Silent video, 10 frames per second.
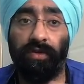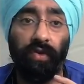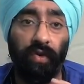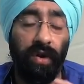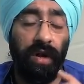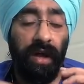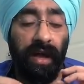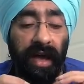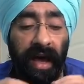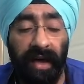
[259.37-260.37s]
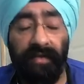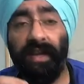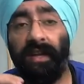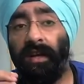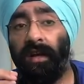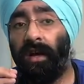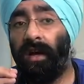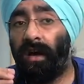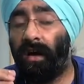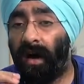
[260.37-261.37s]
So having
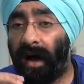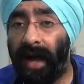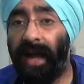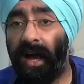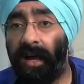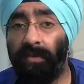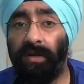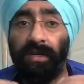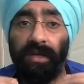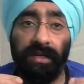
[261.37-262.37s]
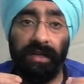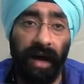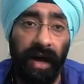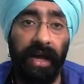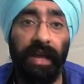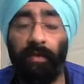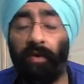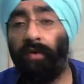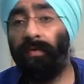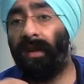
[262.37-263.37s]
a high RBCs, high
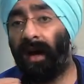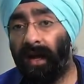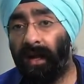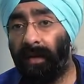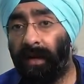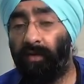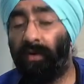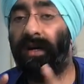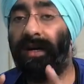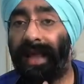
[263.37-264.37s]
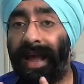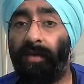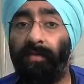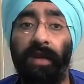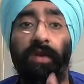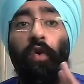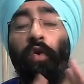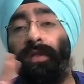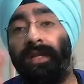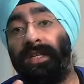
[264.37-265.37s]
hemoglobin, high hematocrit can mean
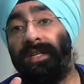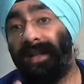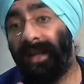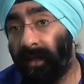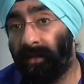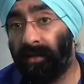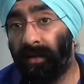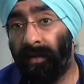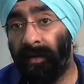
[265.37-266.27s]
all these things.